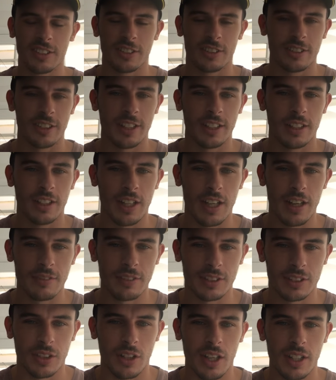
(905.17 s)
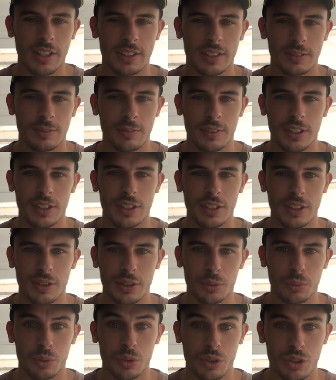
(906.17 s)
agree. I have the Titans finishing
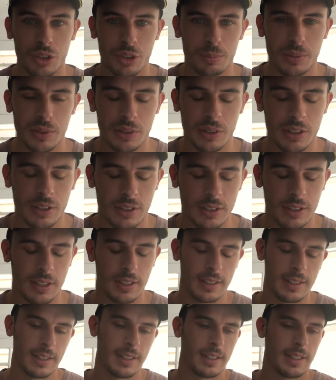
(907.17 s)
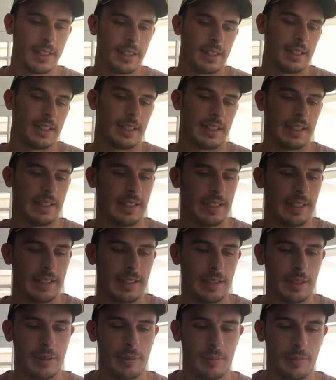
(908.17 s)
as wooden spooners.
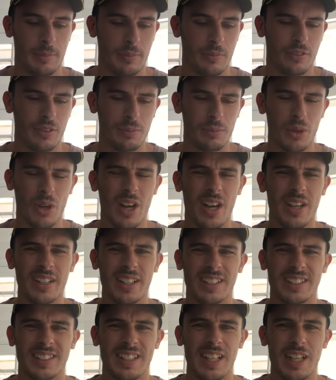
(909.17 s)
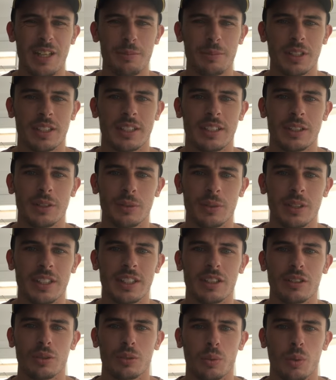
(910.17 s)
Um, for mine, the team just still
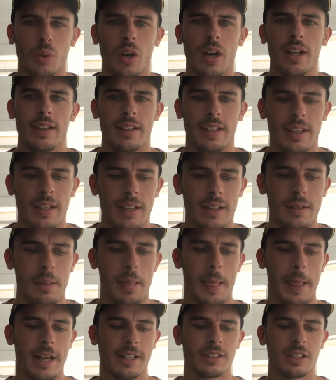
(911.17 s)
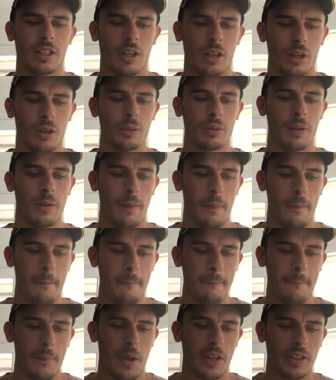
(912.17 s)
isn't quite there as a whole.
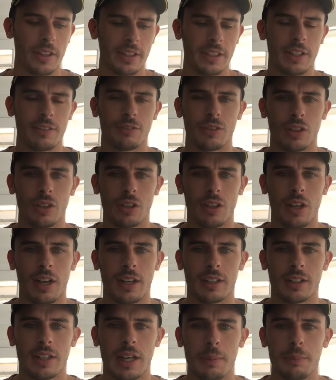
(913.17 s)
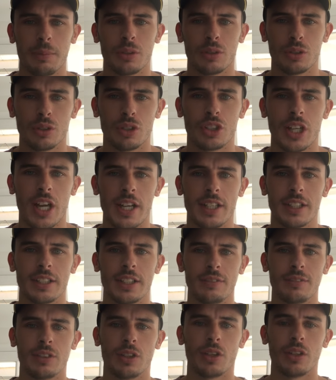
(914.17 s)
I think they've got a couple of good changes
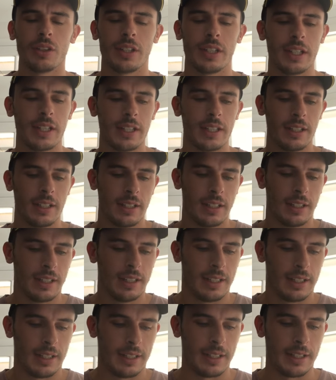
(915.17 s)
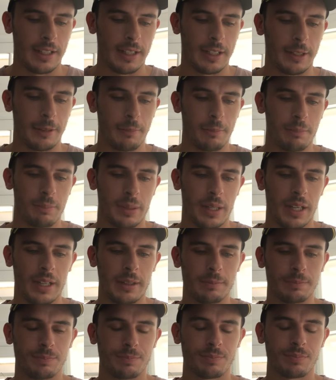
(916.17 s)
they've got there, um,
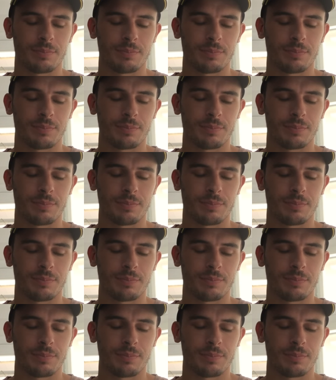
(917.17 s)
but